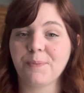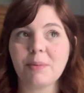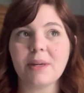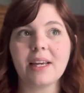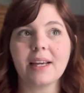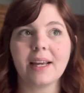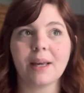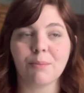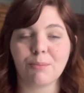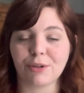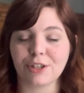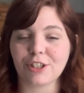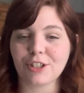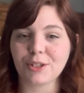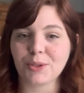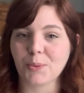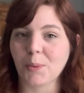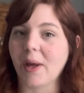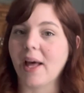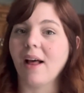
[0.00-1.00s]
Being at
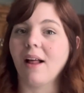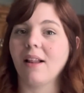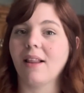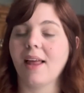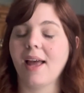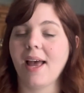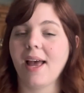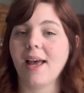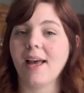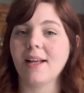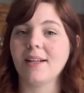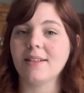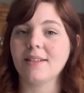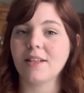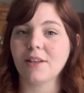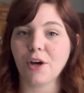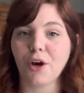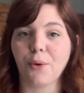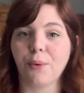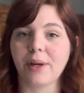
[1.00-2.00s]
Bridget's Well and
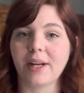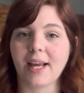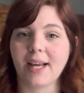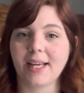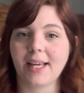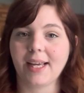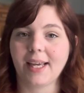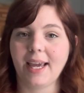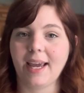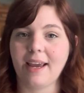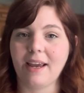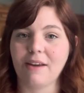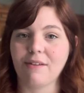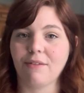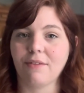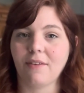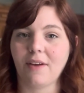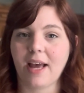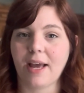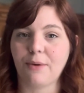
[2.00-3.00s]
the Oi Nagit Cave,
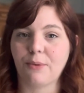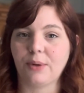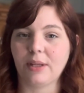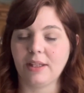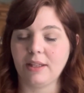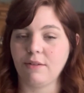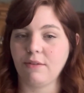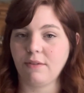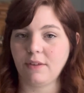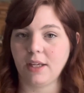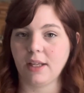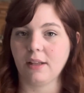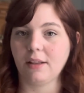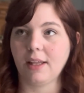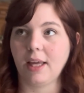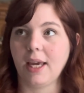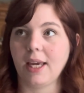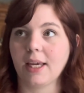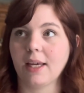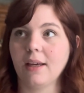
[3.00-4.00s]
I really feel
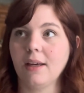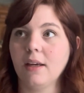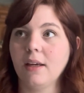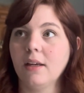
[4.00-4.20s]
like